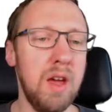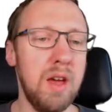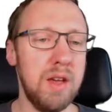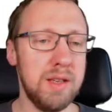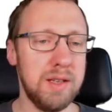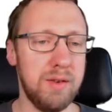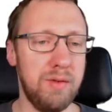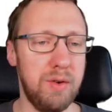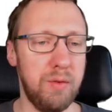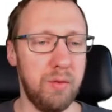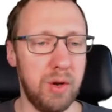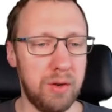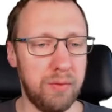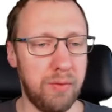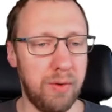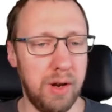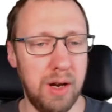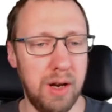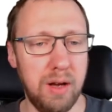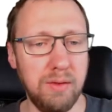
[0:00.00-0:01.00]
So in what
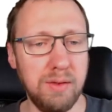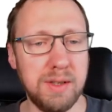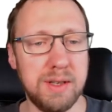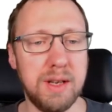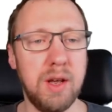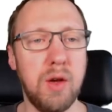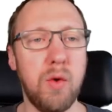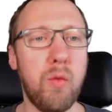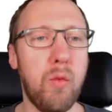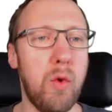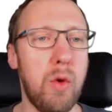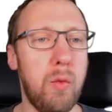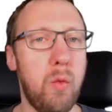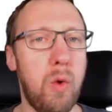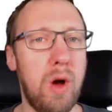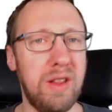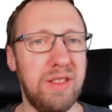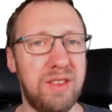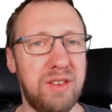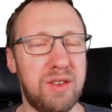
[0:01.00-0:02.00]
follows, we
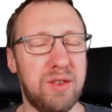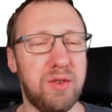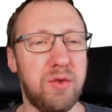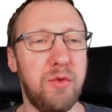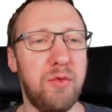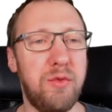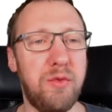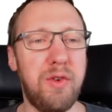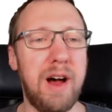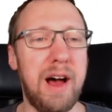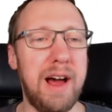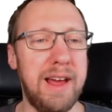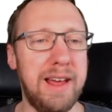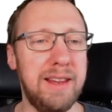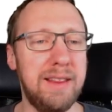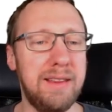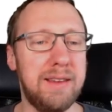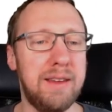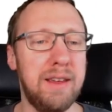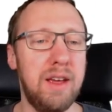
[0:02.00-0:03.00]
want to
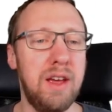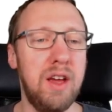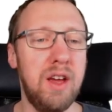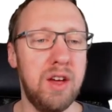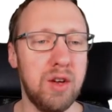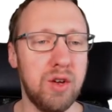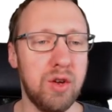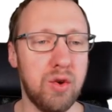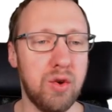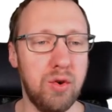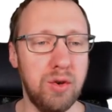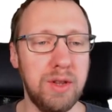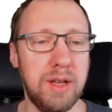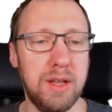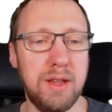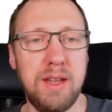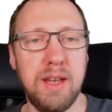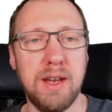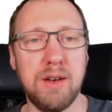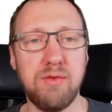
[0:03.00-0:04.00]
find good
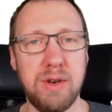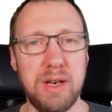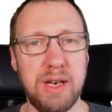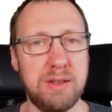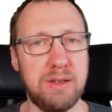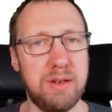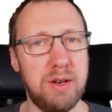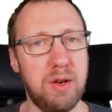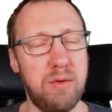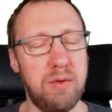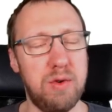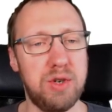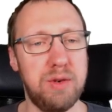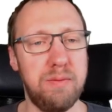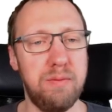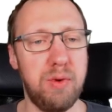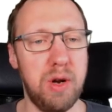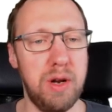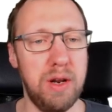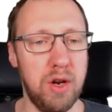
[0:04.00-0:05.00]
degree distribution
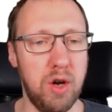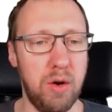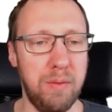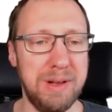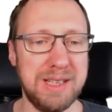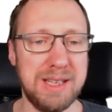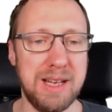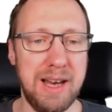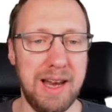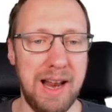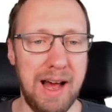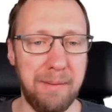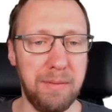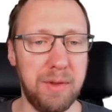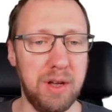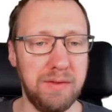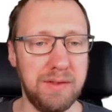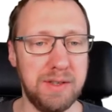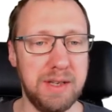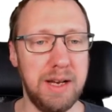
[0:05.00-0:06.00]
polynomials lambda
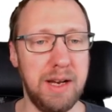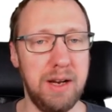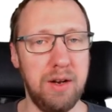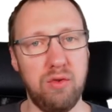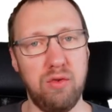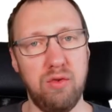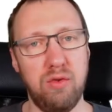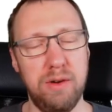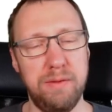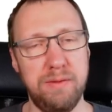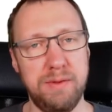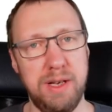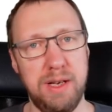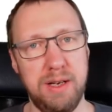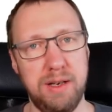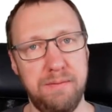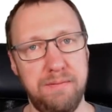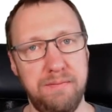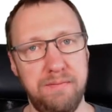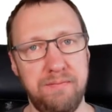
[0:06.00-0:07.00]
offset and rho offset.
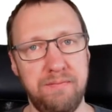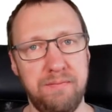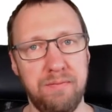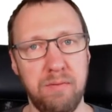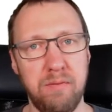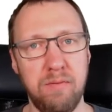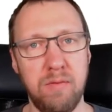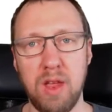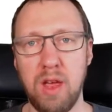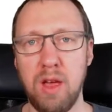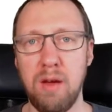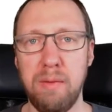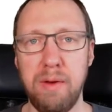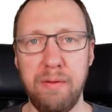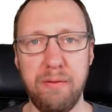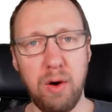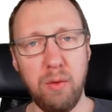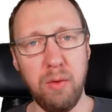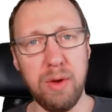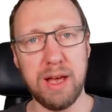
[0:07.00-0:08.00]

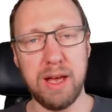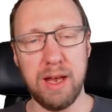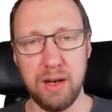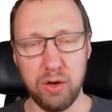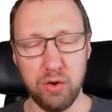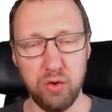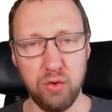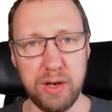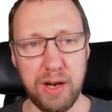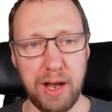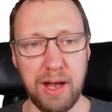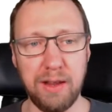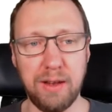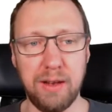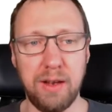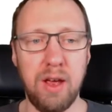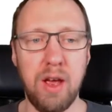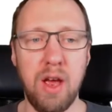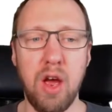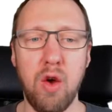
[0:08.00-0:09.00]
Before we can do that,
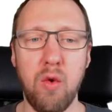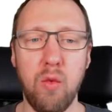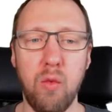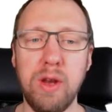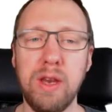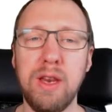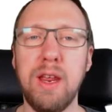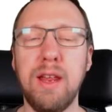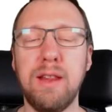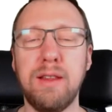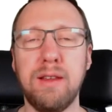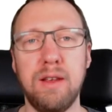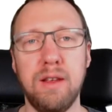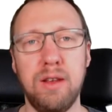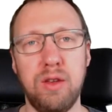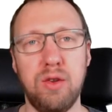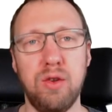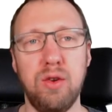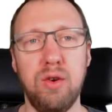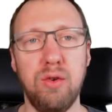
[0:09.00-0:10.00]
we need
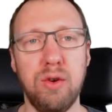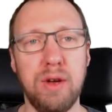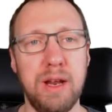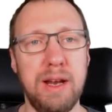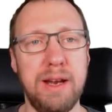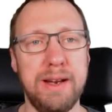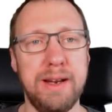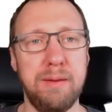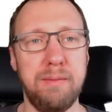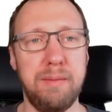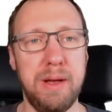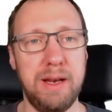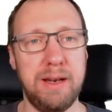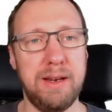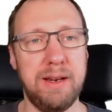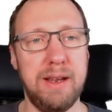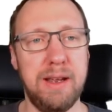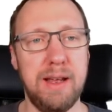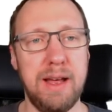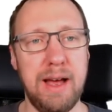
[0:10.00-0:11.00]
to look a little bit
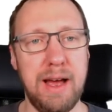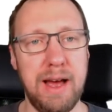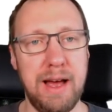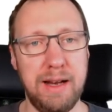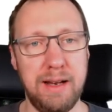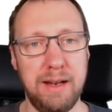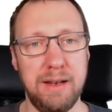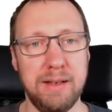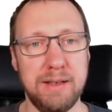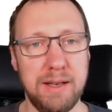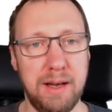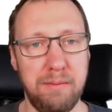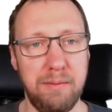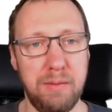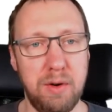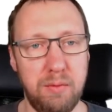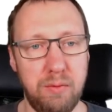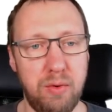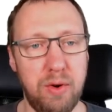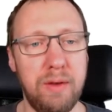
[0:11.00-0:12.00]
at some
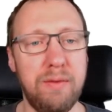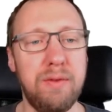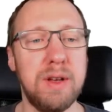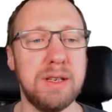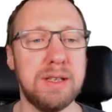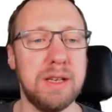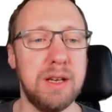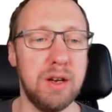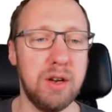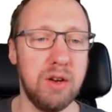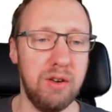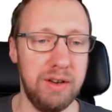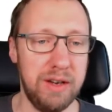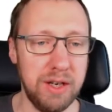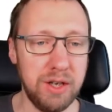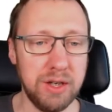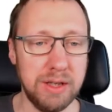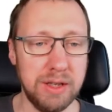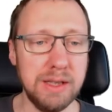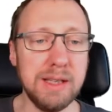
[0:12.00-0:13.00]
previous
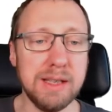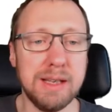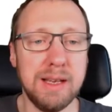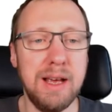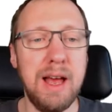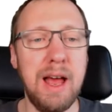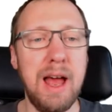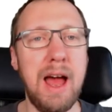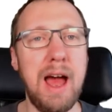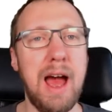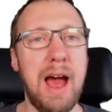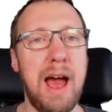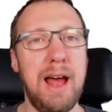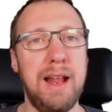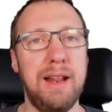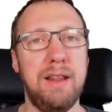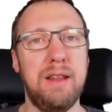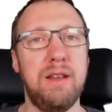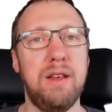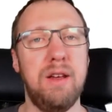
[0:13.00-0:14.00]
conditions,
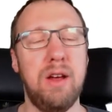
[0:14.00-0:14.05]
and